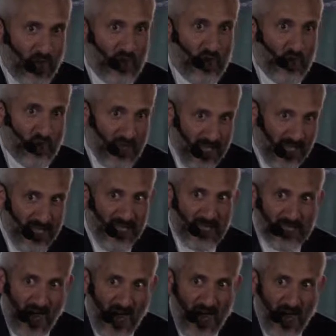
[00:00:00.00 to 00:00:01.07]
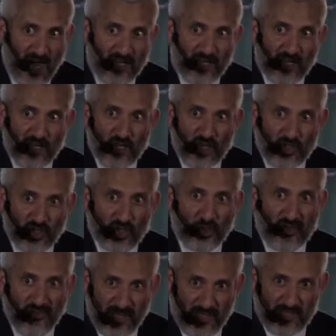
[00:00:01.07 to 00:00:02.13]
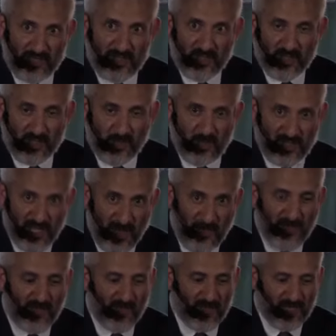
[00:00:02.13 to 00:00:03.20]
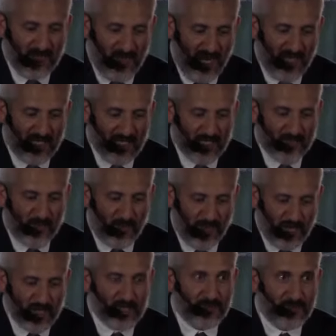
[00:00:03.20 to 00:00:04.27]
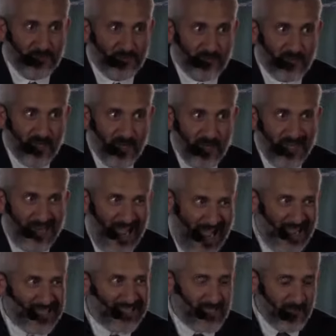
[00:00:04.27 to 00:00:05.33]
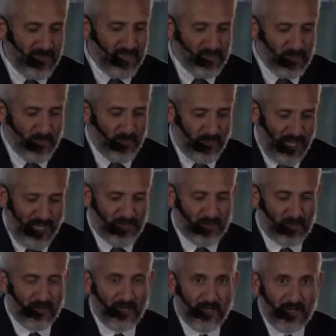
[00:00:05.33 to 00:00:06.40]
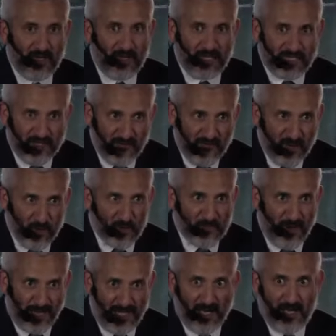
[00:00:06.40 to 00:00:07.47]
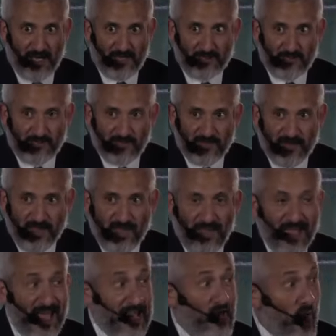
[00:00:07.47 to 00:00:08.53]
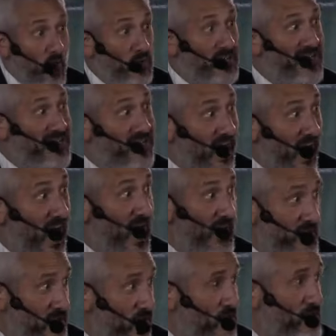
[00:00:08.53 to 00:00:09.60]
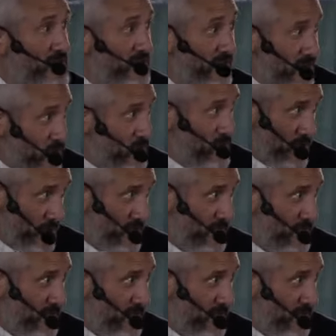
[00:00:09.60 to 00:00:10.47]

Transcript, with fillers: You need God to reveal it. So it's coming from a divine inspiration. It has to be supernatural. It's infused by God. And only God knows the future.